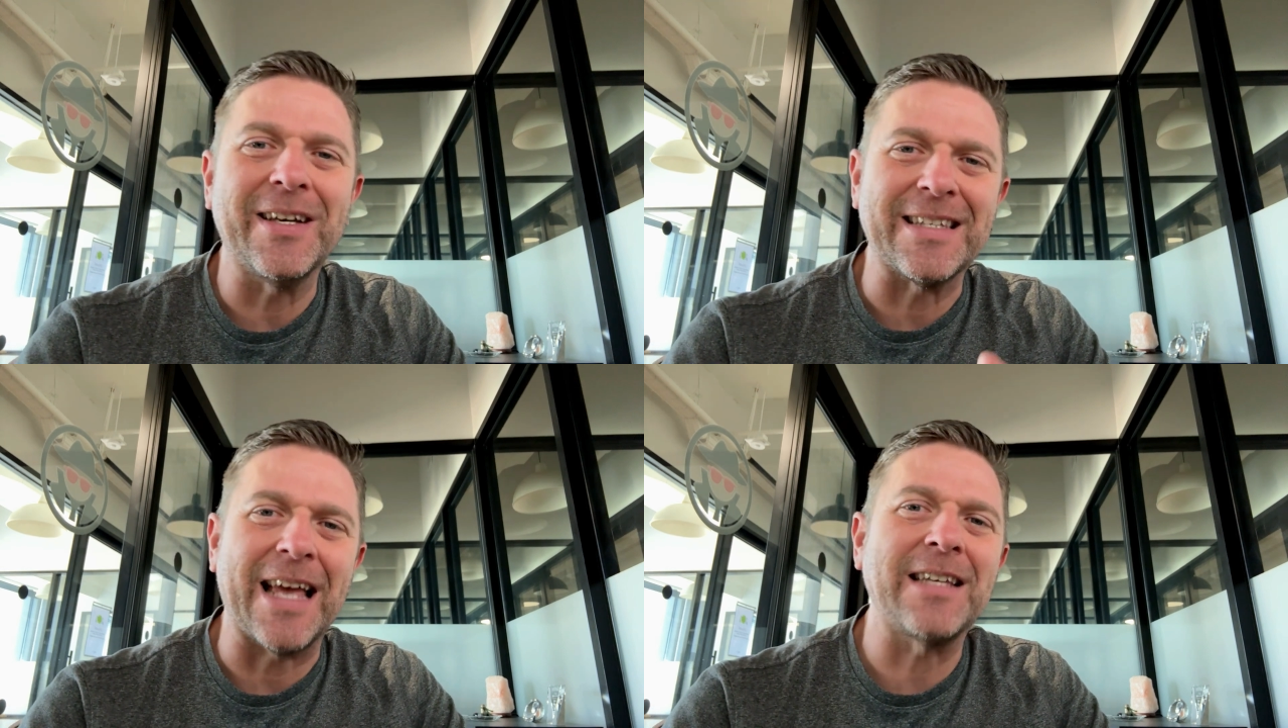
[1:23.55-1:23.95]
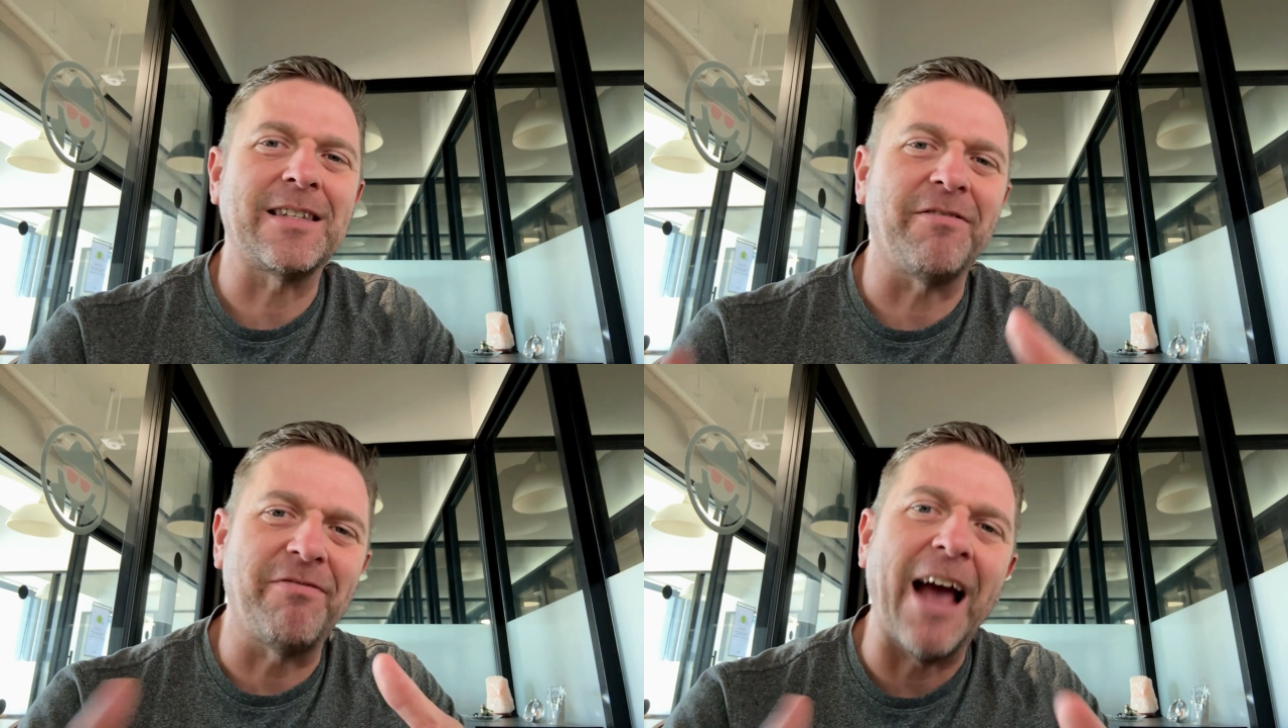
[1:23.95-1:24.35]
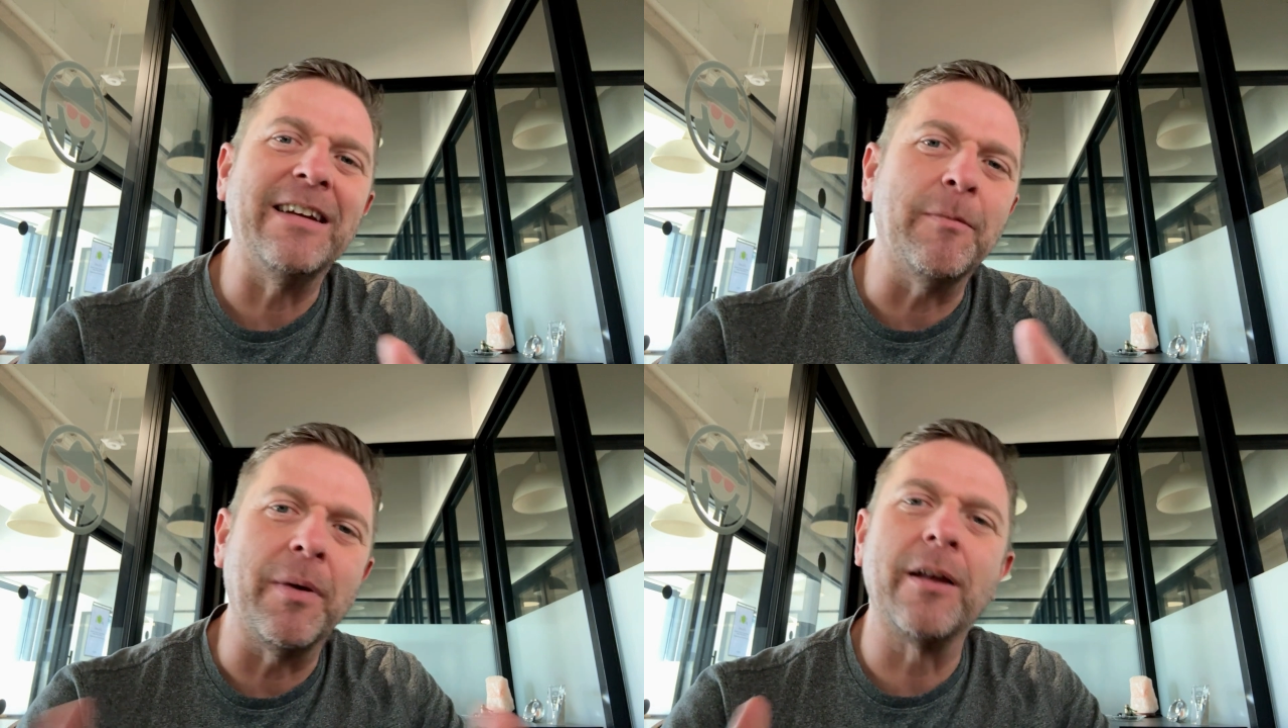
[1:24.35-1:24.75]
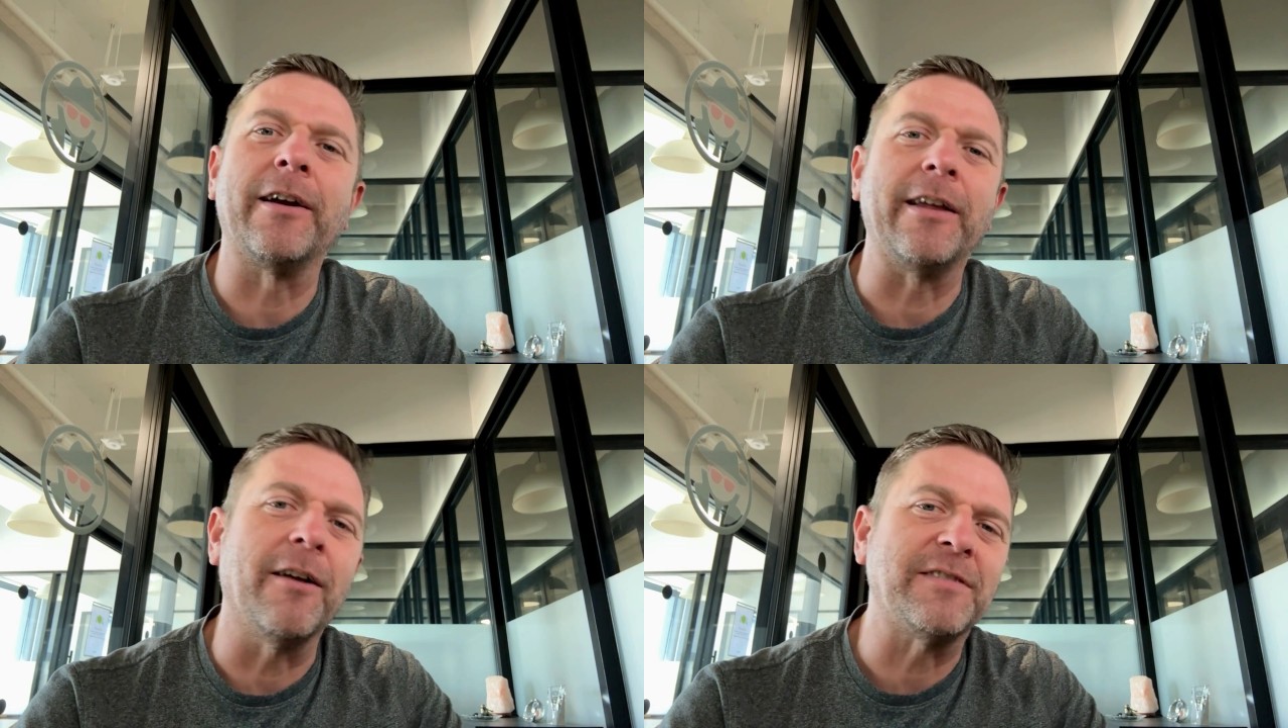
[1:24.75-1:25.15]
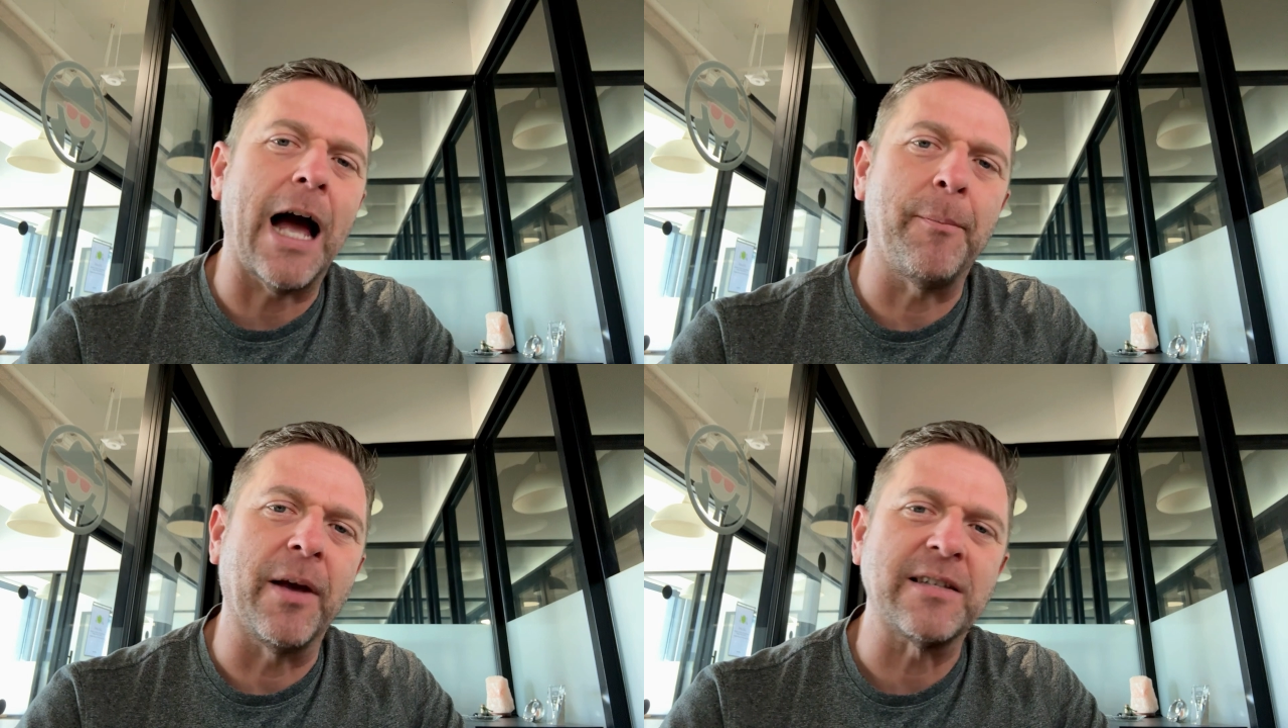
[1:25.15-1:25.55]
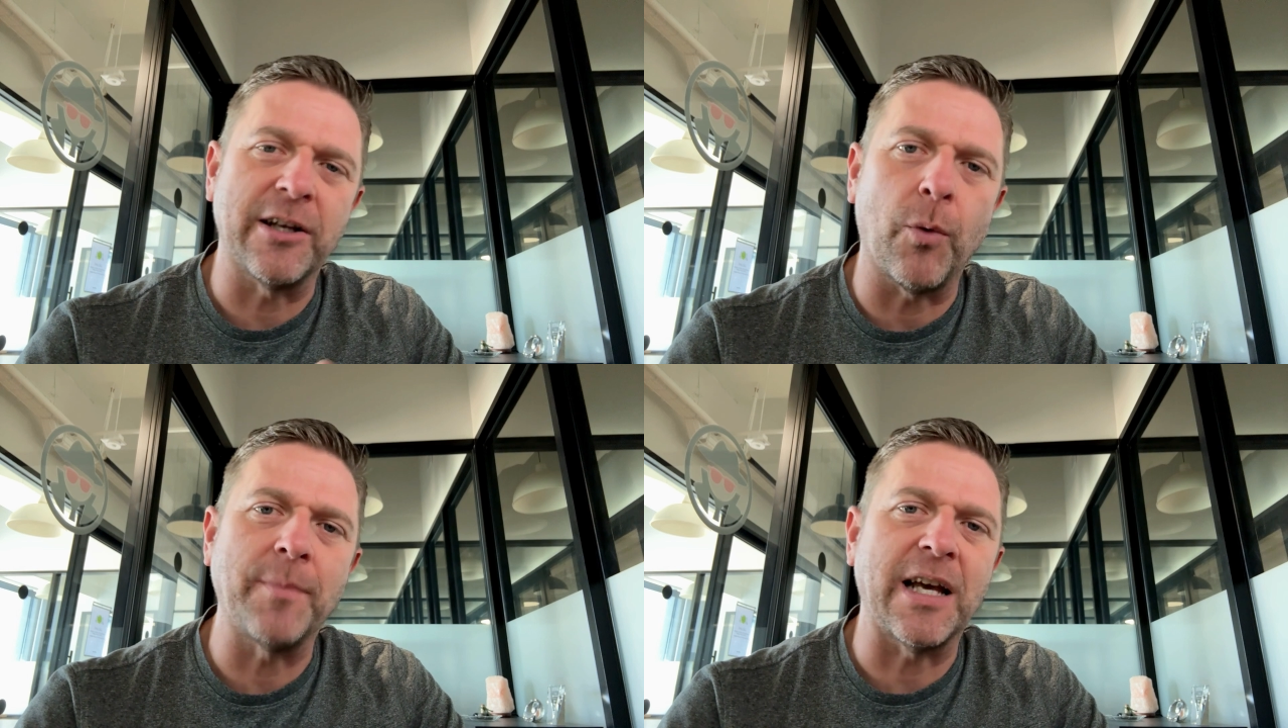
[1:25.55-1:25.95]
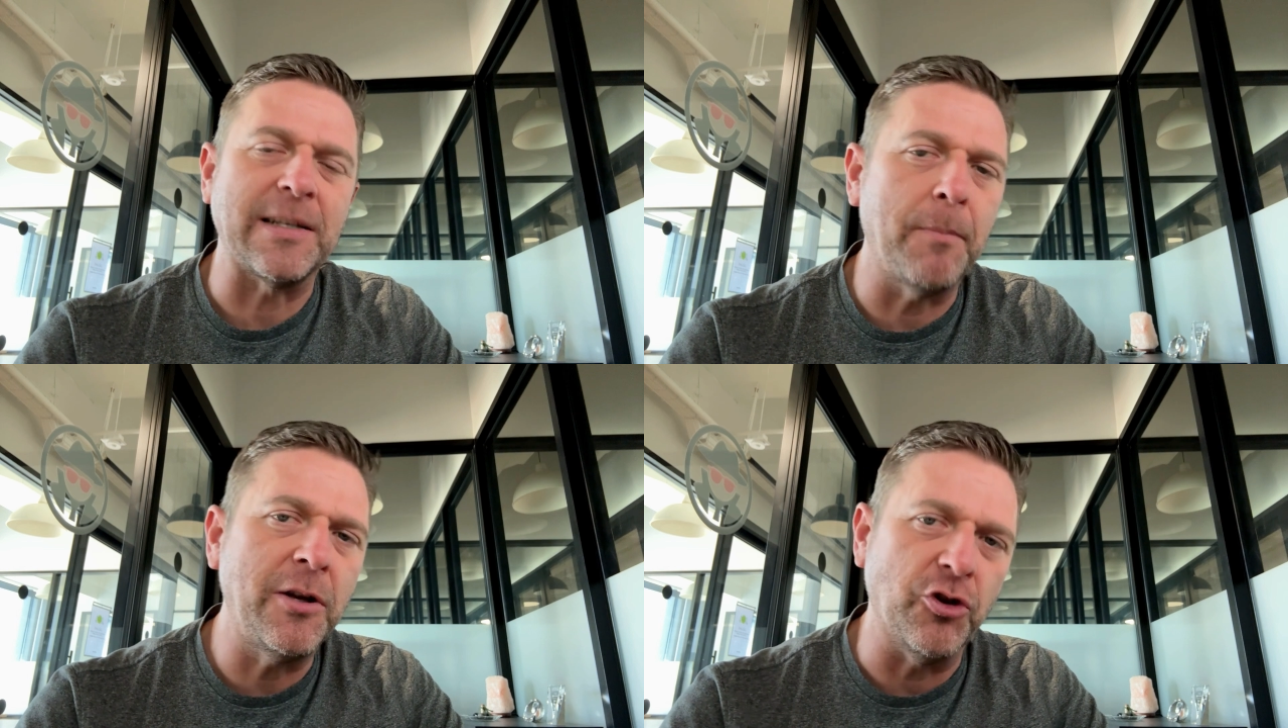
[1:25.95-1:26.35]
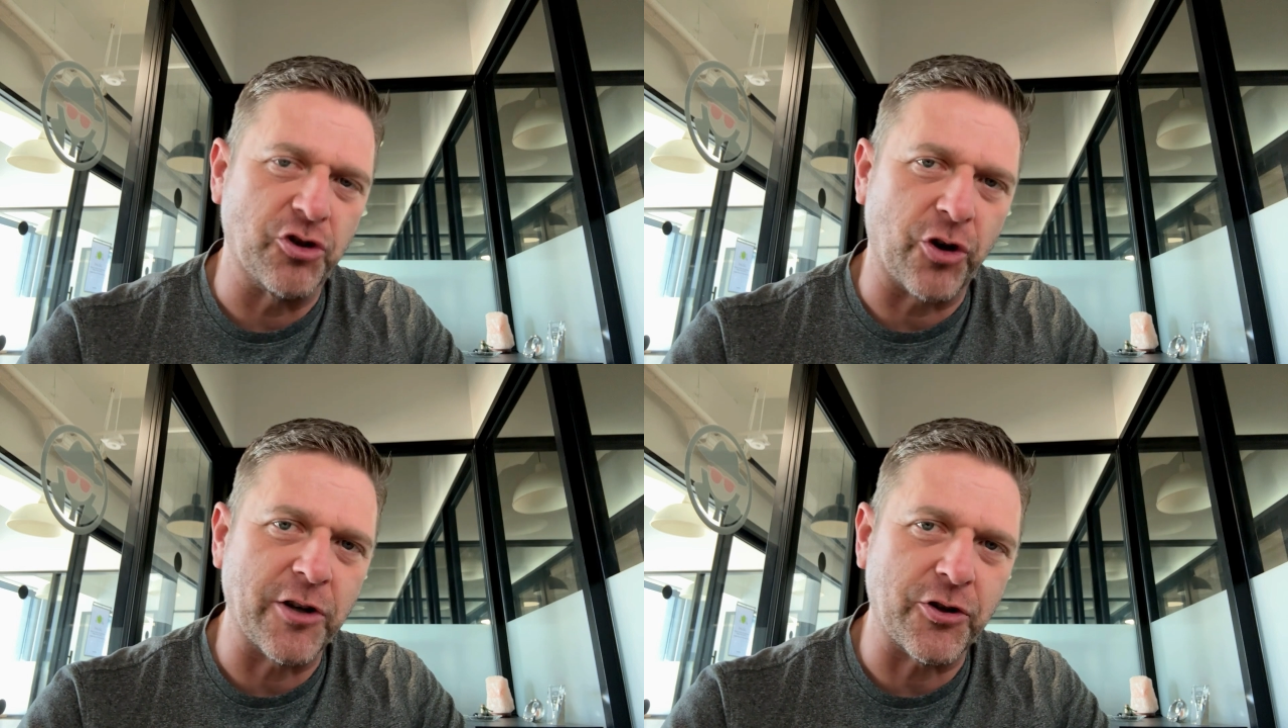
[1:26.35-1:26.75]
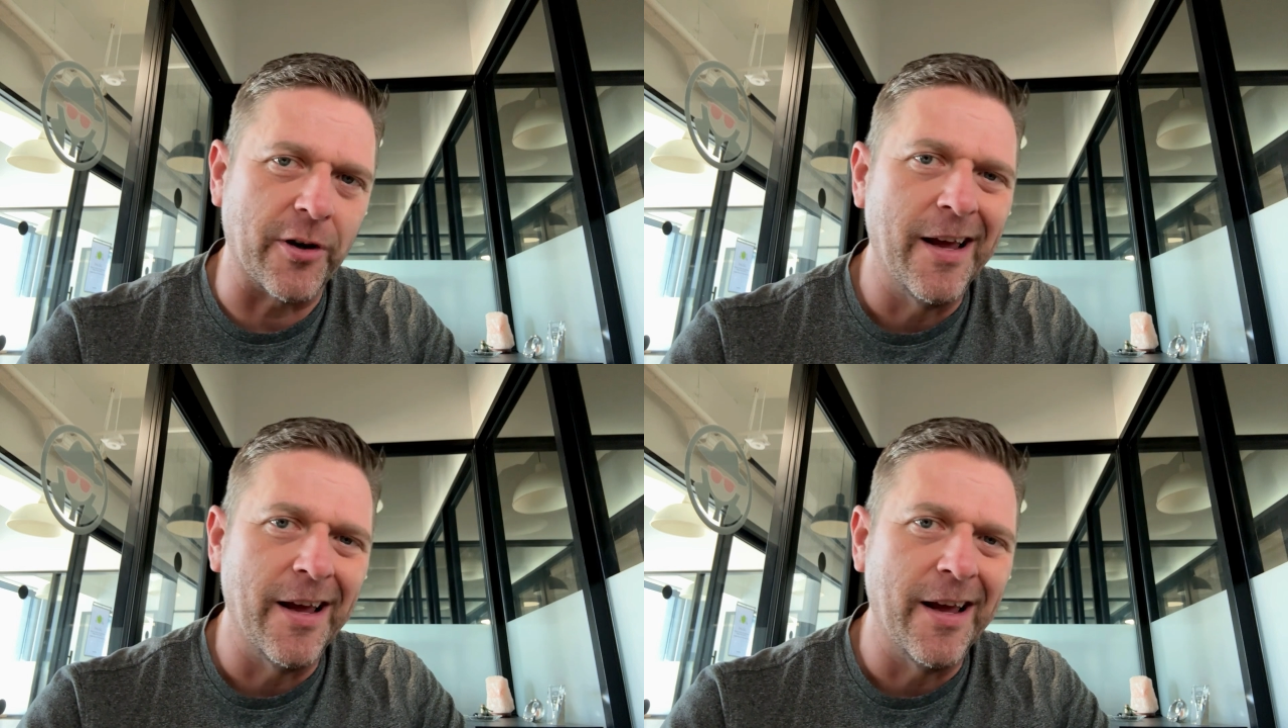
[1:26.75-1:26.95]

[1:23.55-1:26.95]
assess the findability of topics in a website's menu structure.